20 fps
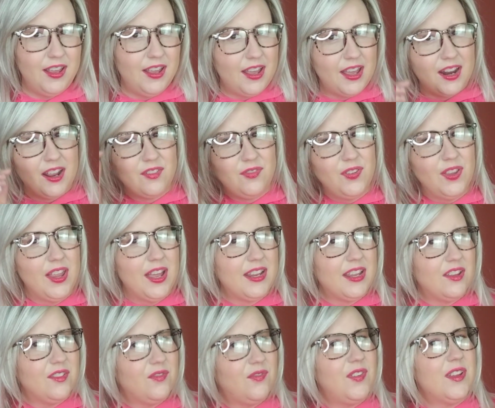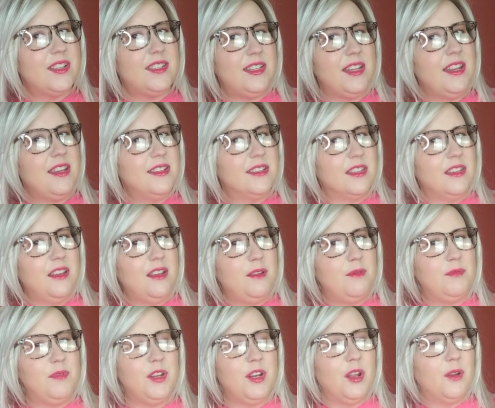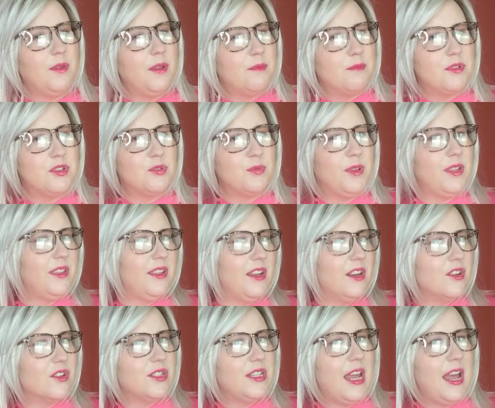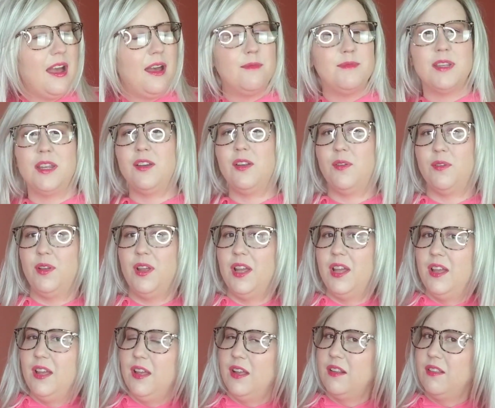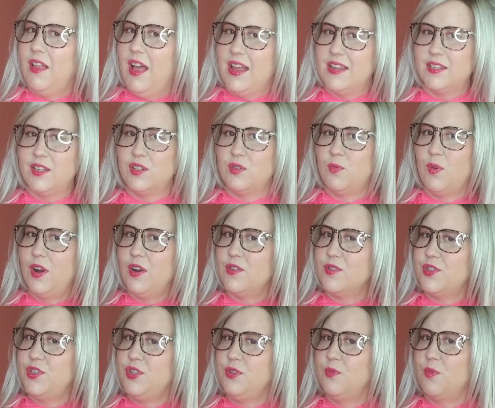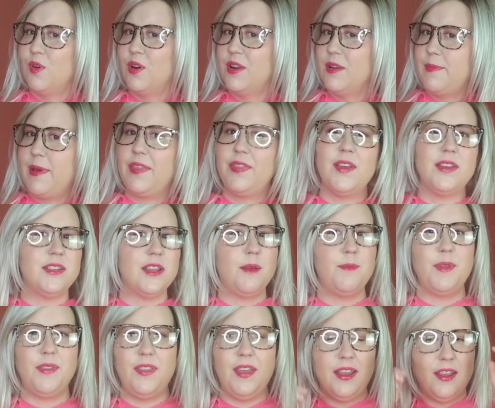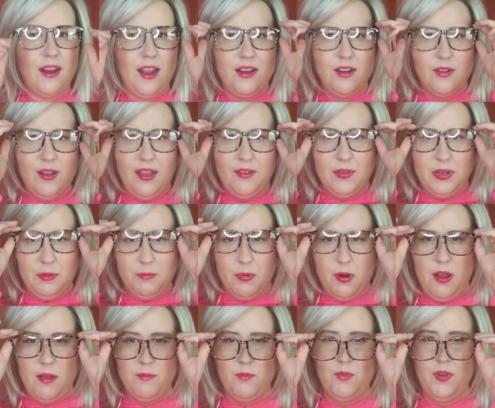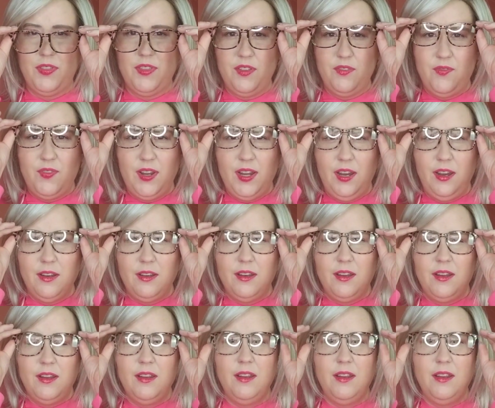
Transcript: And I feel like it fits easily, you know, in between the ear tabs. I know glasses wearers do worry about that type of thing, and I don't have any problem with it fitting.